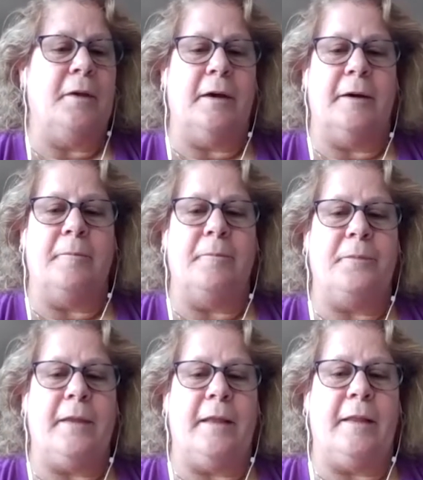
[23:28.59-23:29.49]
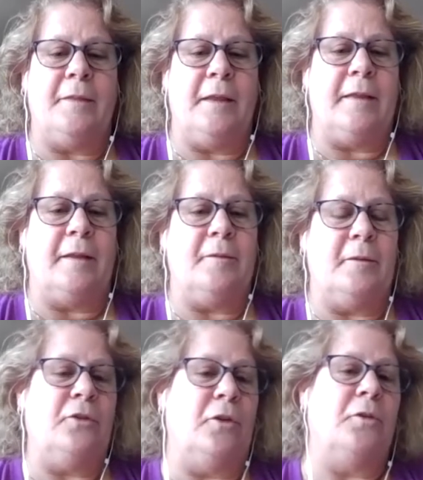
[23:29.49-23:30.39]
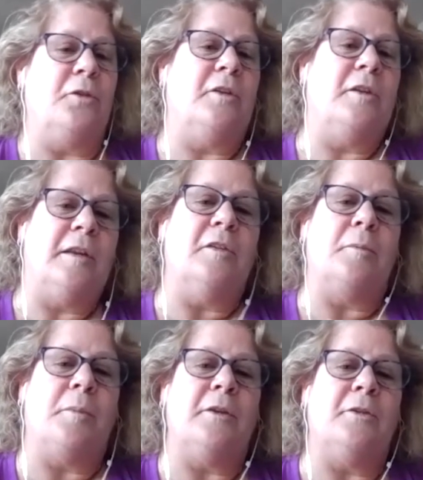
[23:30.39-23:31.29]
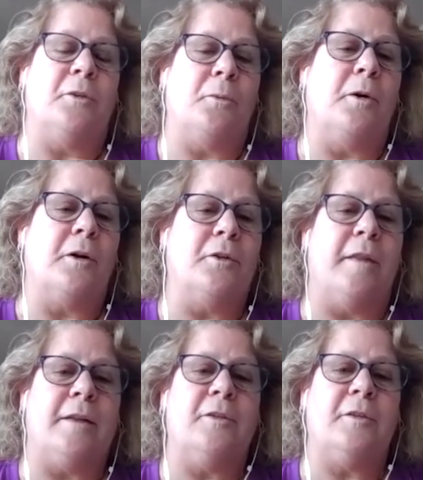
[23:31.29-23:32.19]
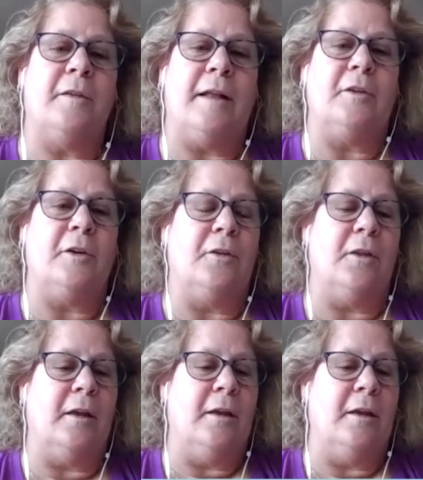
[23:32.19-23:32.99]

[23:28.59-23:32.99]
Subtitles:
I think that shows it's a decent place to work. So that's a good thing.